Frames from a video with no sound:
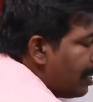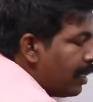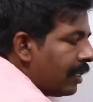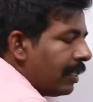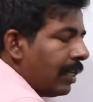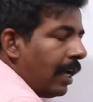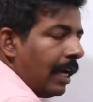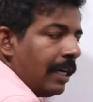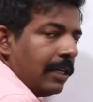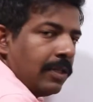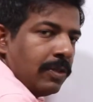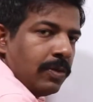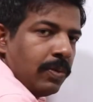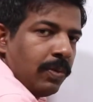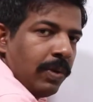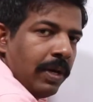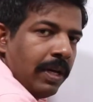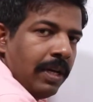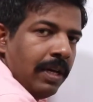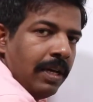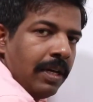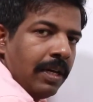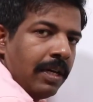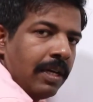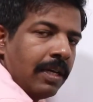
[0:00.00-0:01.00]
That's
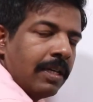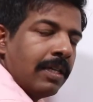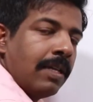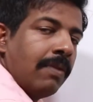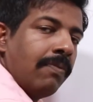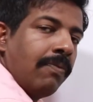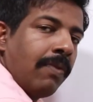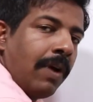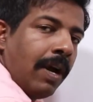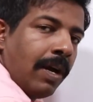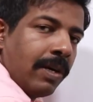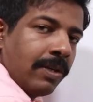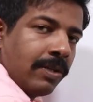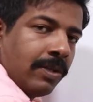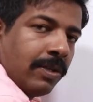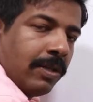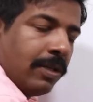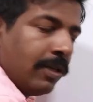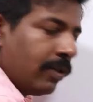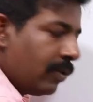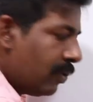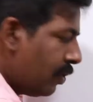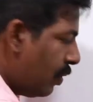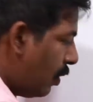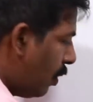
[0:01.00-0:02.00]
why the function
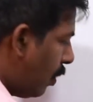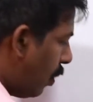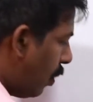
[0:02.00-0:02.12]
is